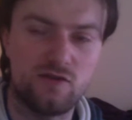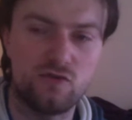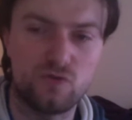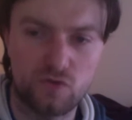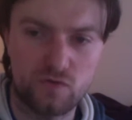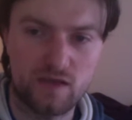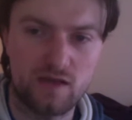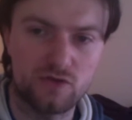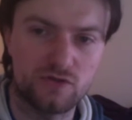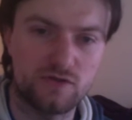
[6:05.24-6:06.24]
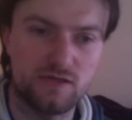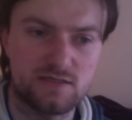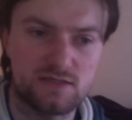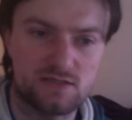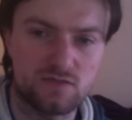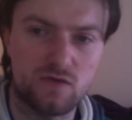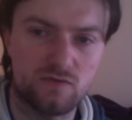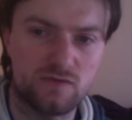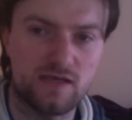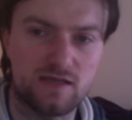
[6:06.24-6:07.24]
you can create other lists
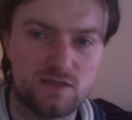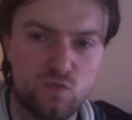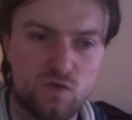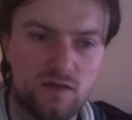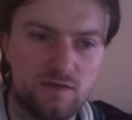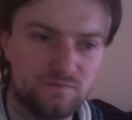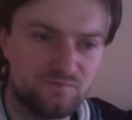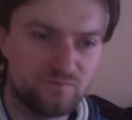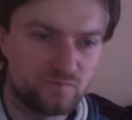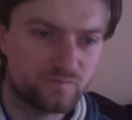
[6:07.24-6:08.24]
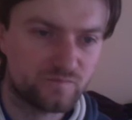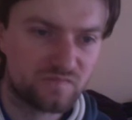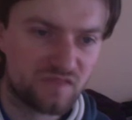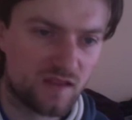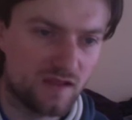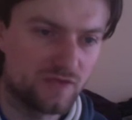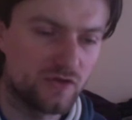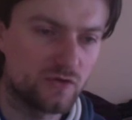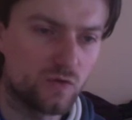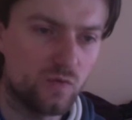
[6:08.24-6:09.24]
around that as well.
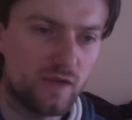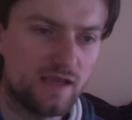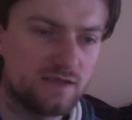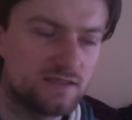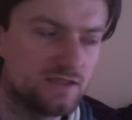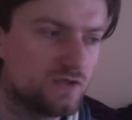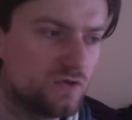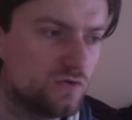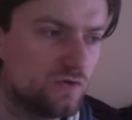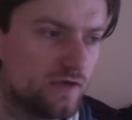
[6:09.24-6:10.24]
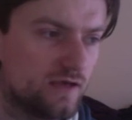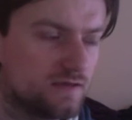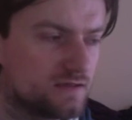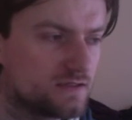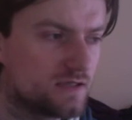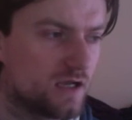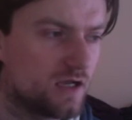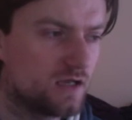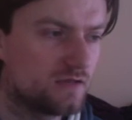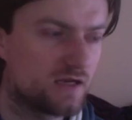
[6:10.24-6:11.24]
Another way to do is
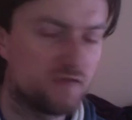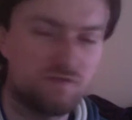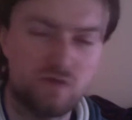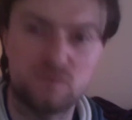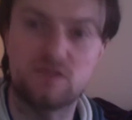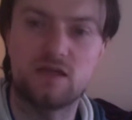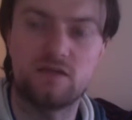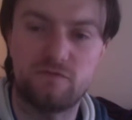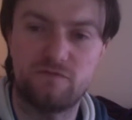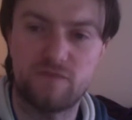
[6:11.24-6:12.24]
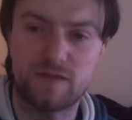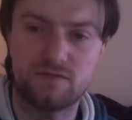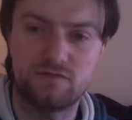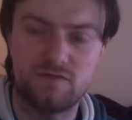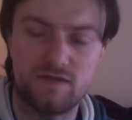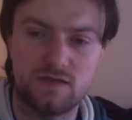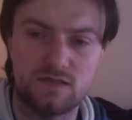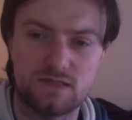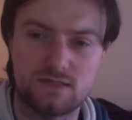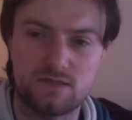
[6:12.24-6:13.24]
that I found kind of effective
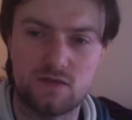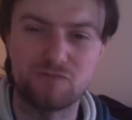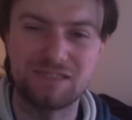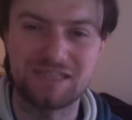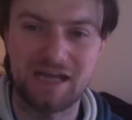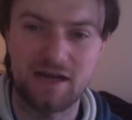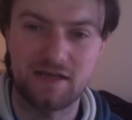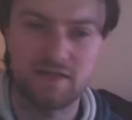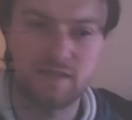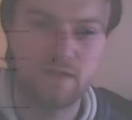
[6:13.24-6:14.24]
is retargeting.